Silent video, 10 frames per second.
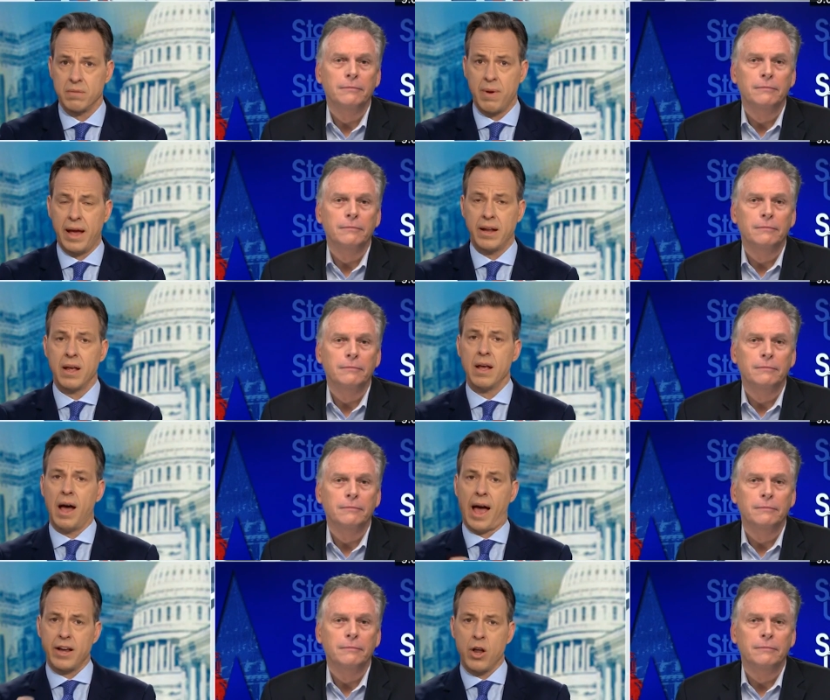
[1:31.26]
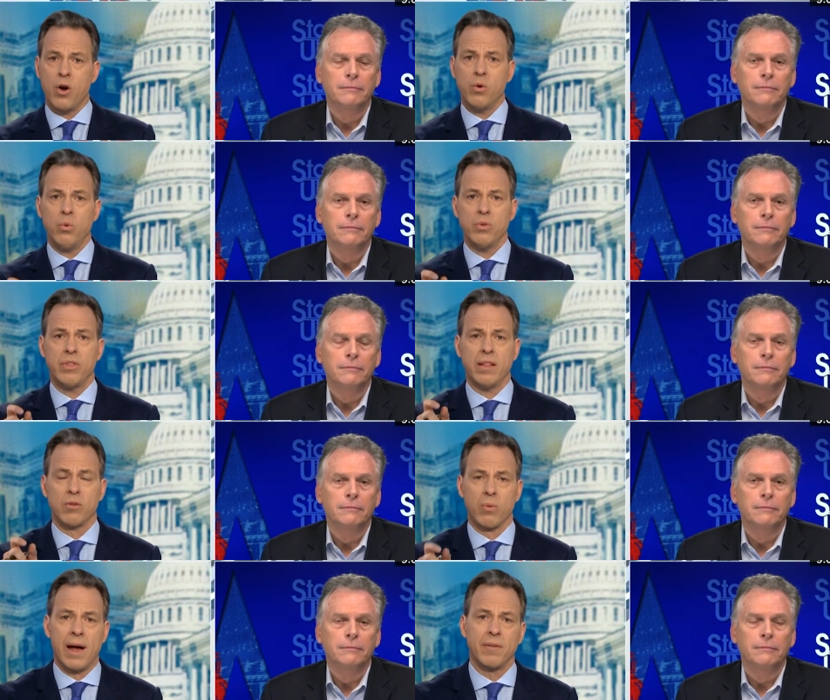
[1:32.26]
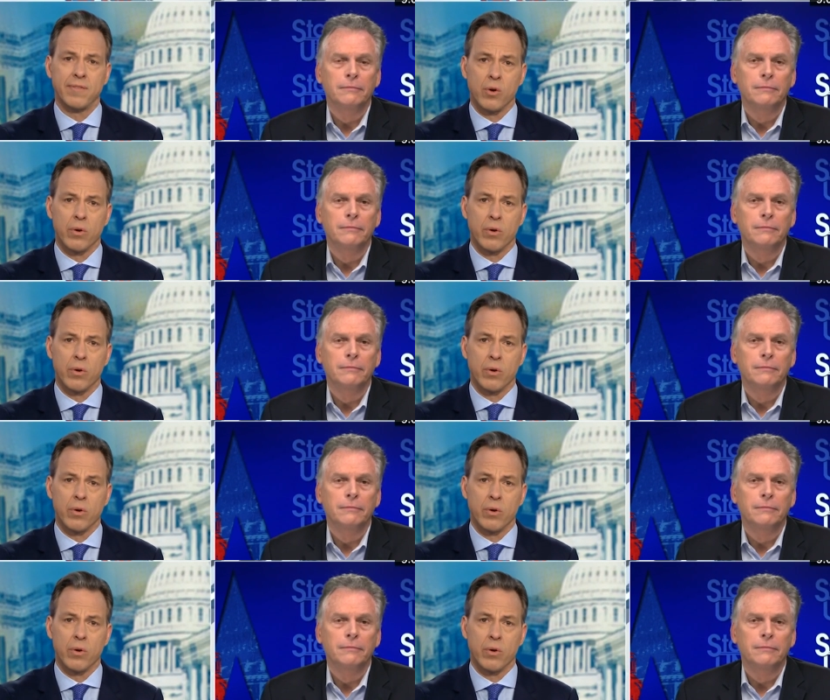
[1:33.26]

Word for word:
Speaker 1: debate. I know that the Ralph